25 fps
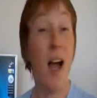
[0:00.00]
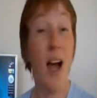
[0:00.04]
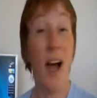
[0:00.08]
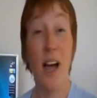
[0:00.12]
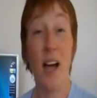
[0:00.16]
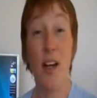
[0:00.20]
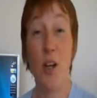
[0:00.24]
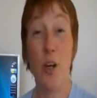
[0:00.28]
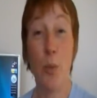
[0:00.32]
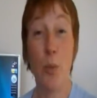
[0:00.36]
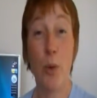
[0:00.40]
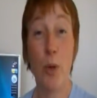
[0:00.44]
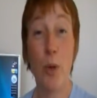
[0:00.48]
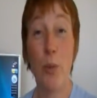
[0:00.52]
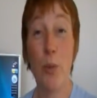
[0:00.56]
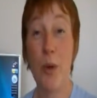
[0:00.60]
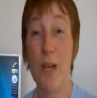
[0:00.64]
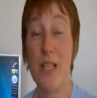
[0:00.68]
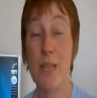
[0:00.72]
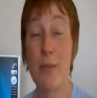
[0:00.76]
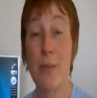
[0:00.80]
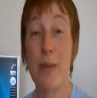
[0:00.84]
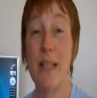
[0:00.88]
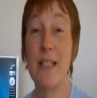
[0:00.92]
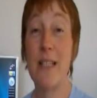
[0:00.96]
I don't want to
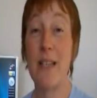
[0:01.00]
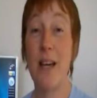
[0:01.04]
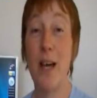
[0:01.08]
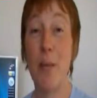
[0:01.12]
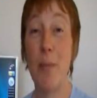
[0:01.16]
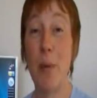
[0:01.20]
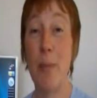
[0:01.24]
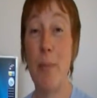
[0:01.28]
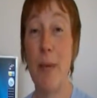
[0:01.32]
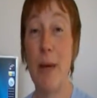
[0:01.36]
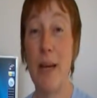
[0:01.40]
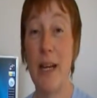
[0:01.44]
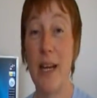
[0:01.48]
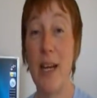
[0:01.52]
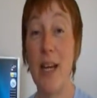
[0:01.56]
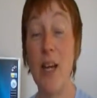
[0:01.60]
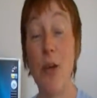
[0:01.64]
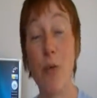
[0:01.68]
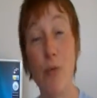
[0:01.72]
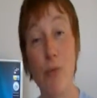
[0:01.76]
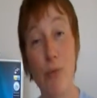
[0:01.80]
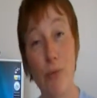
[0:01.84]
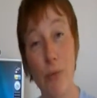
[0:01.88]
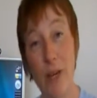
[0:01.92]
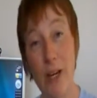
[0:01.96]
waste my time and money
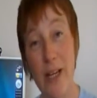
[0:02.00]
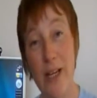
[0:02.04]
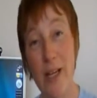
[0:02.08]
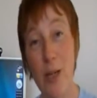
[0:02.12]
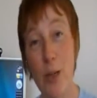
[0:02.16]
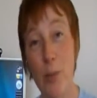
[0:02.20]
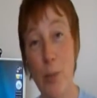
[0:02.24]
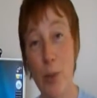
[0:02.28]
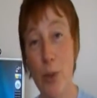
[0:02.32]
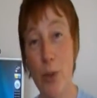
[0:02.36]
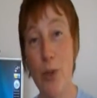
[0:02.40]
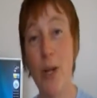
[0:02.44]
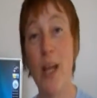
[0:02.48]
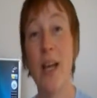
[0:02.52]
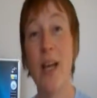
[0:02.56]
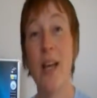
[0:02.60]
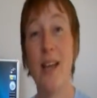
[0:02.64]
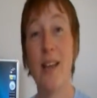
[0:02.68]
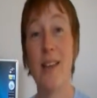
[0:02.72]
reading a book